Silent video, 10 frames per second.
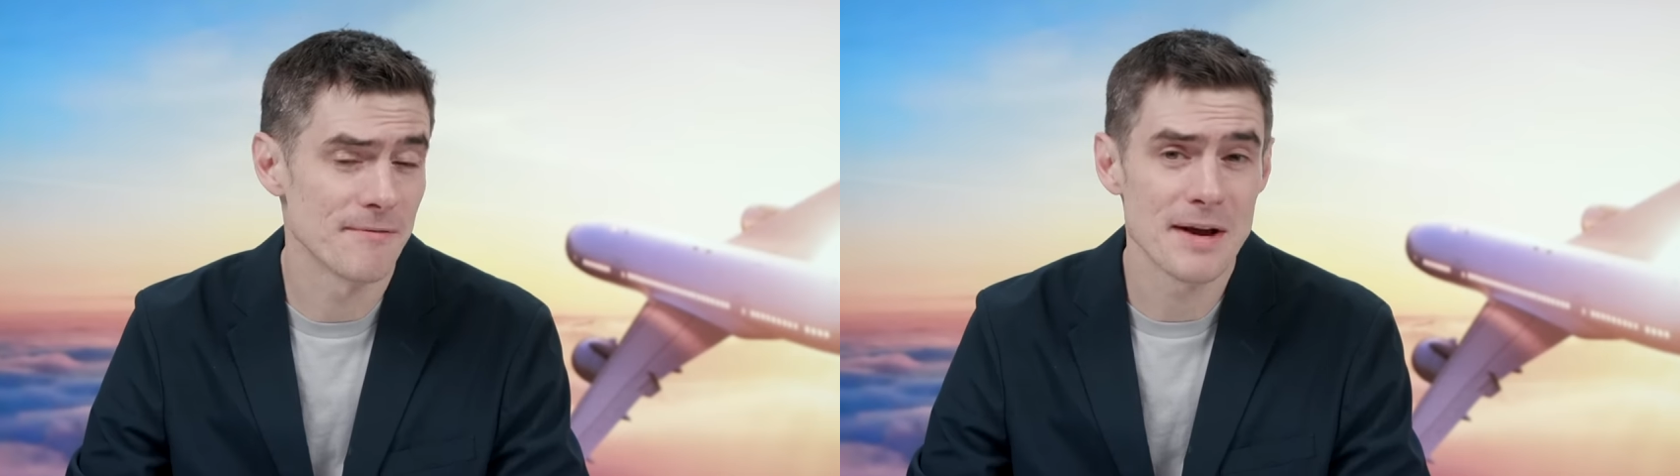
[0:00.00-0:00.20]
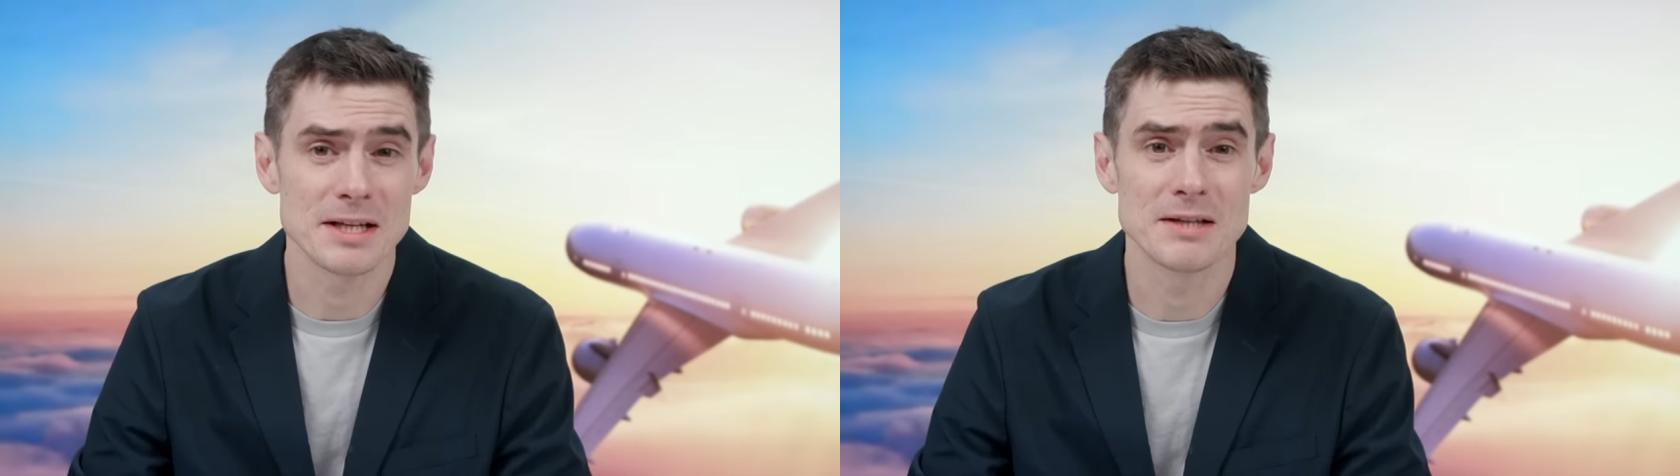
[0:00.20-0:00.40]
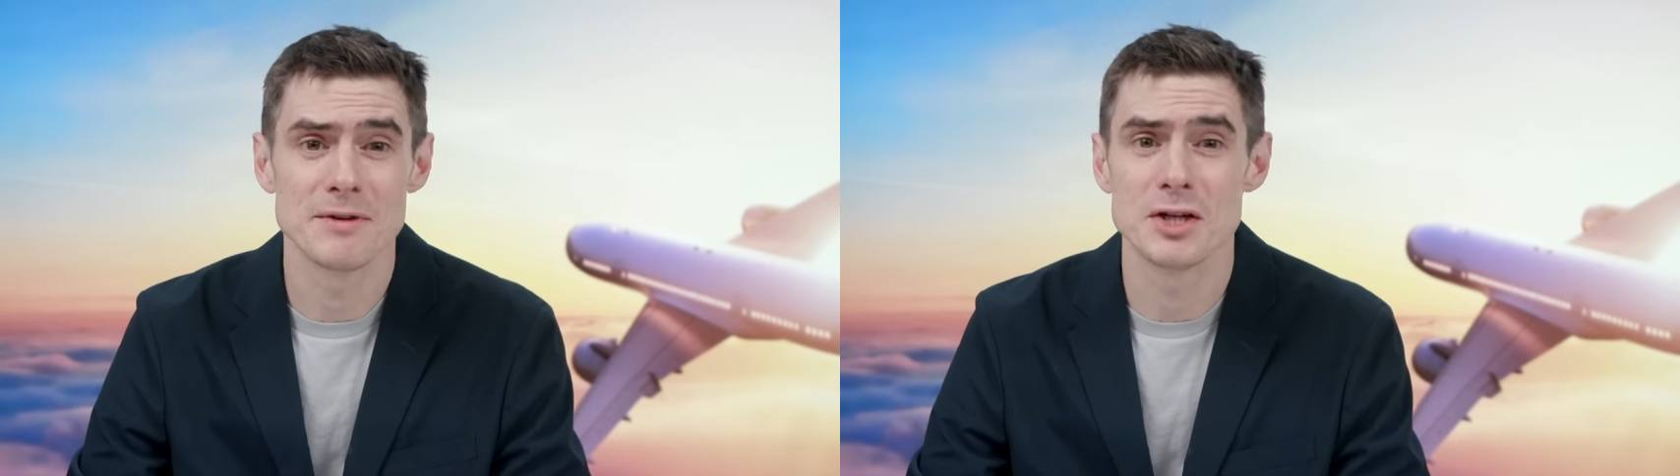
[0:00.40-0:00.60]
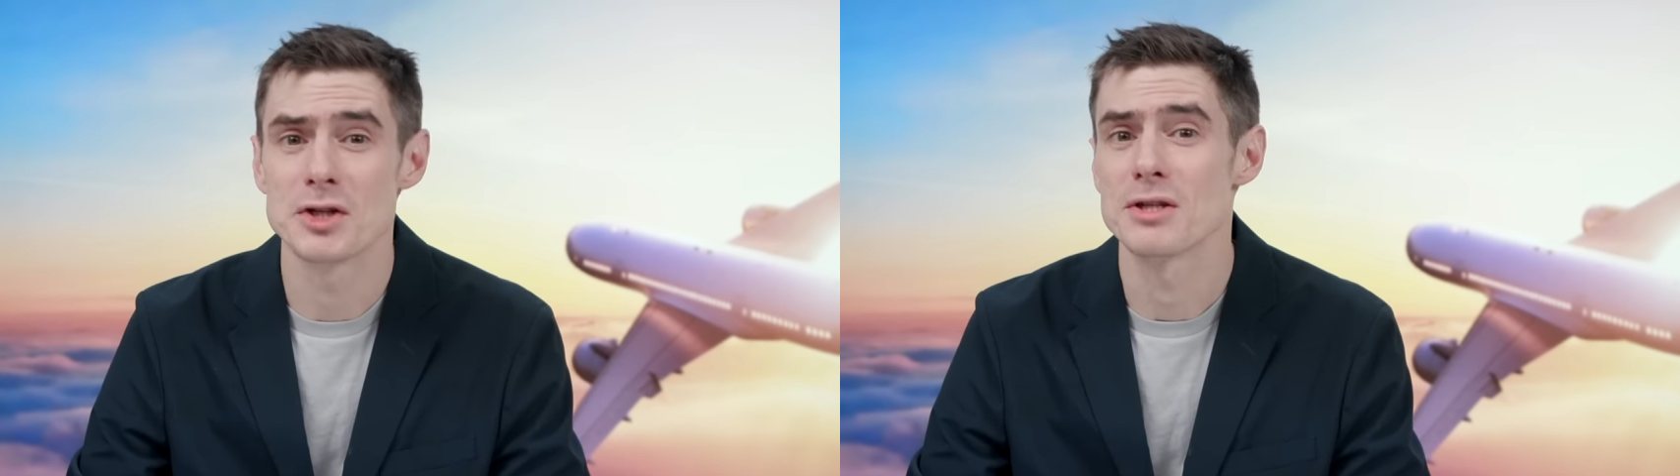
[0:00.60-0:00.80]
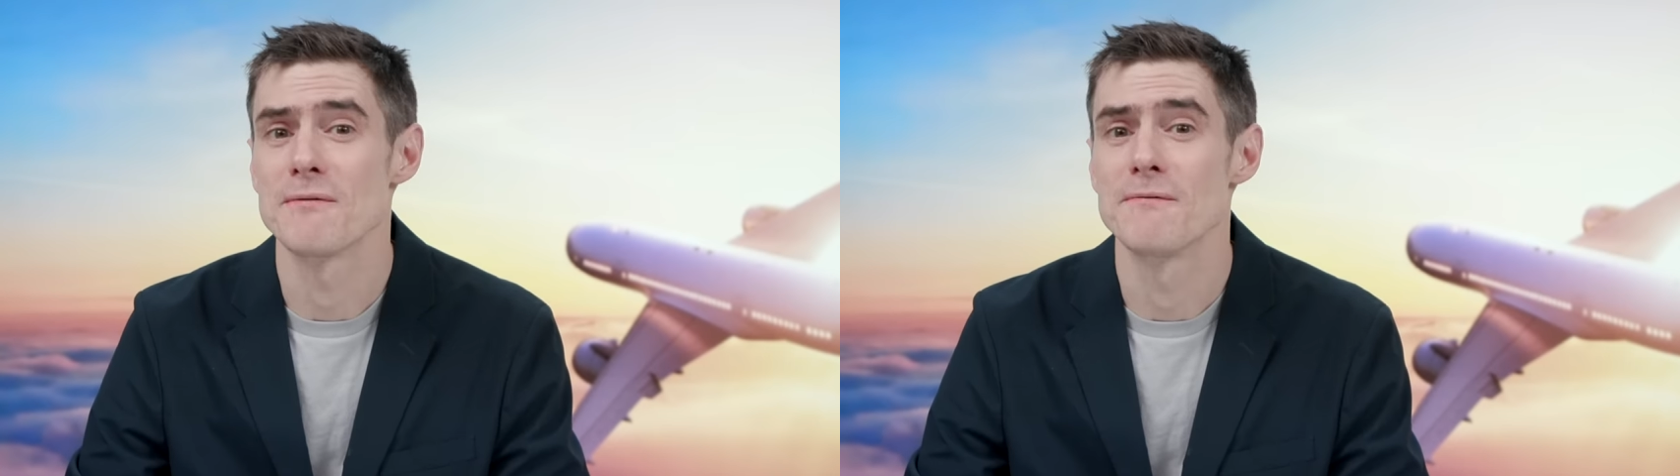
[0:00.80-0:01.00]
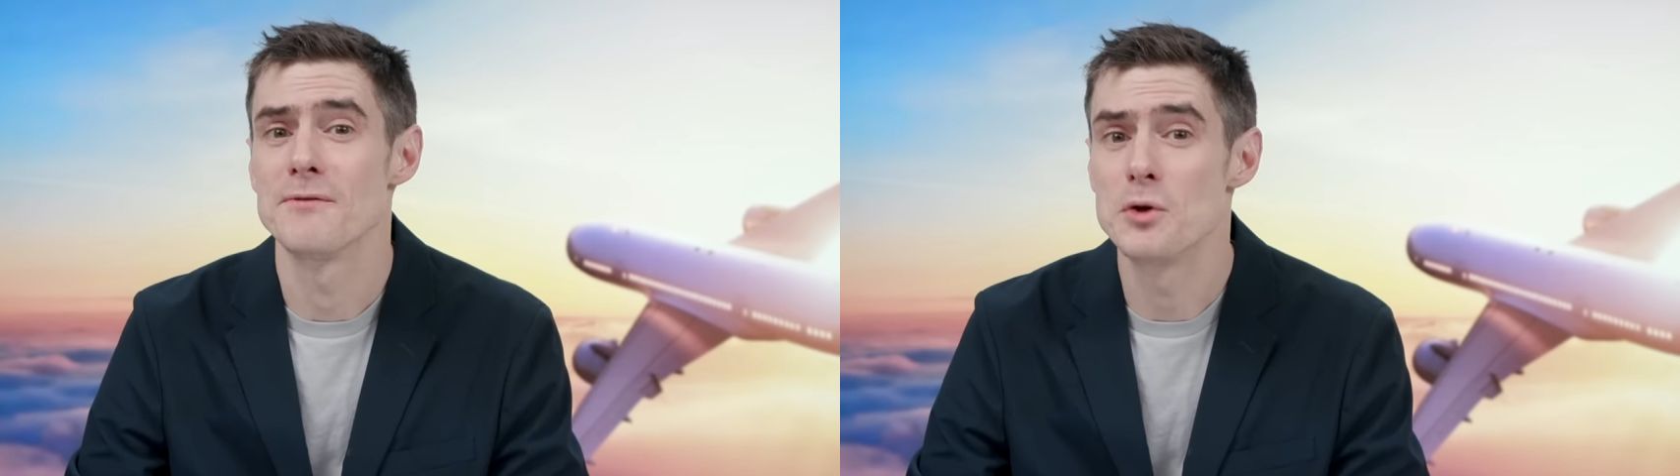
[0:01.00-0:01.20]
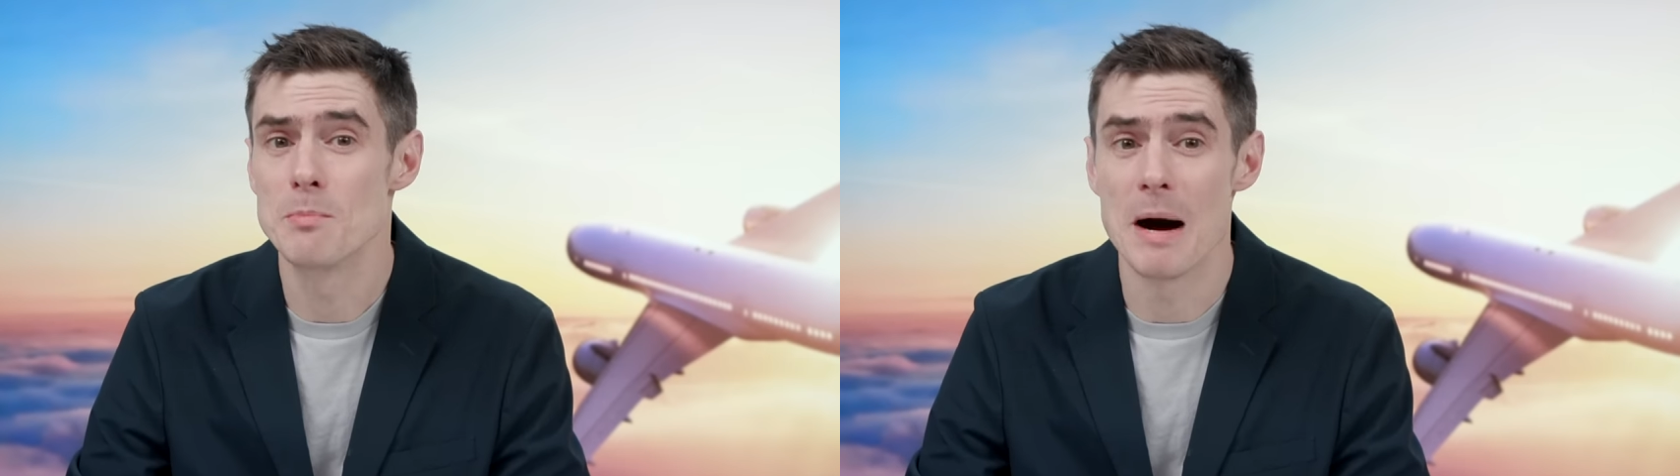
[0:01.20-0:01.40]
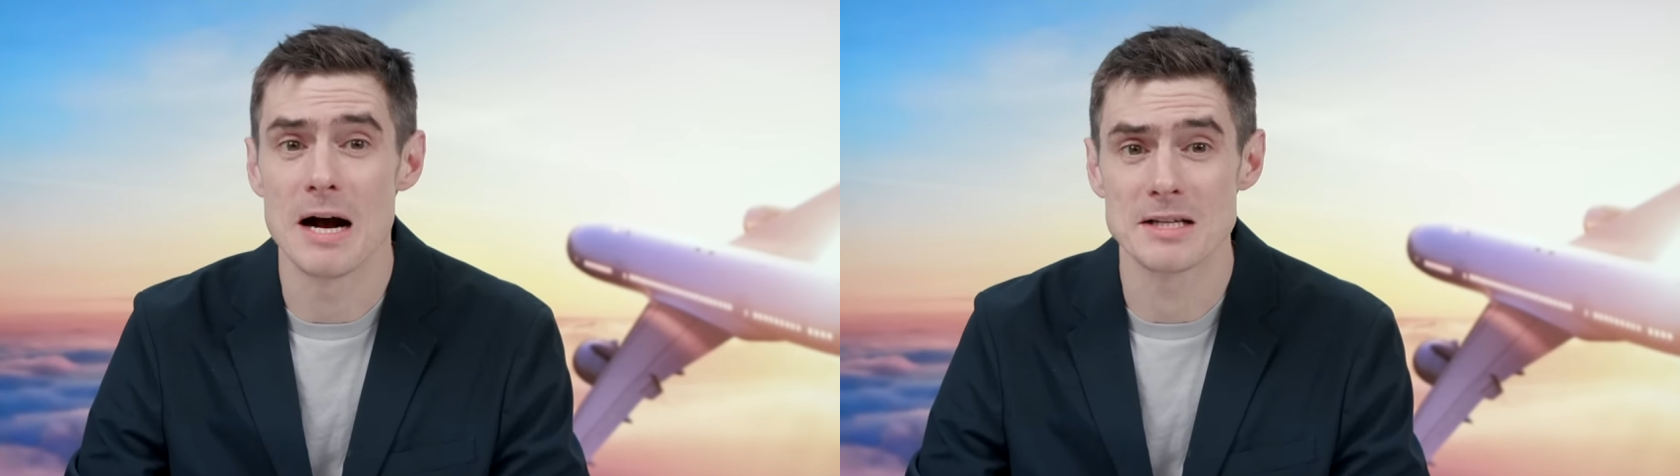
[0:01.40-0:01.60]
effectively you just a few
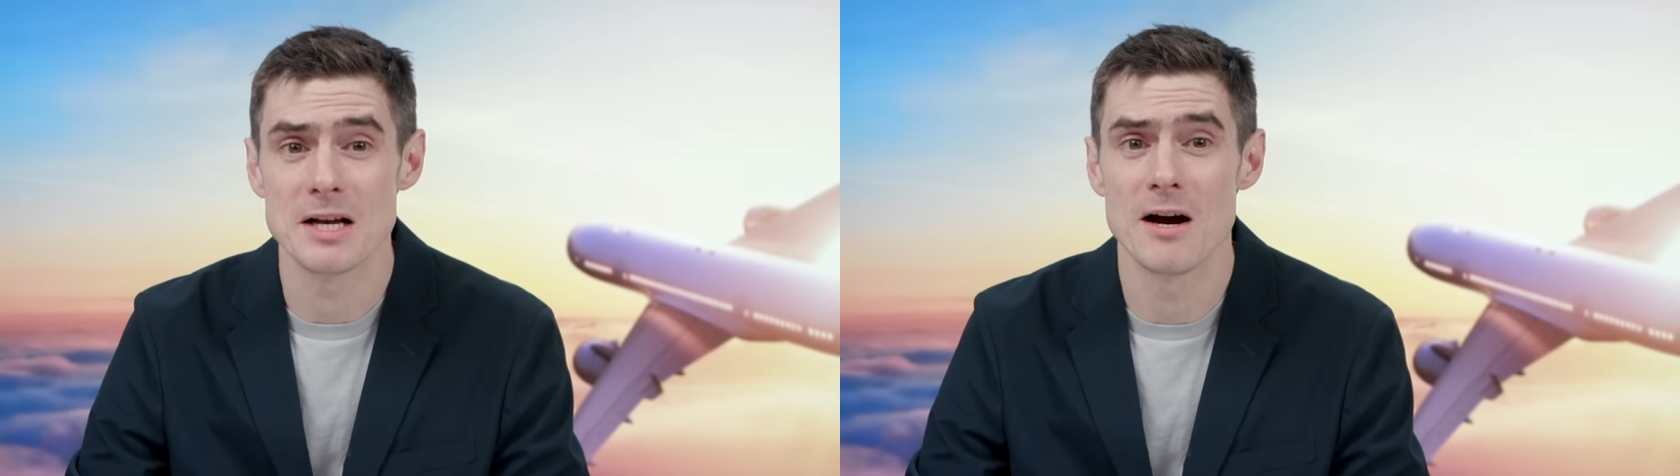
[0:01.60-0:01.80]
bucks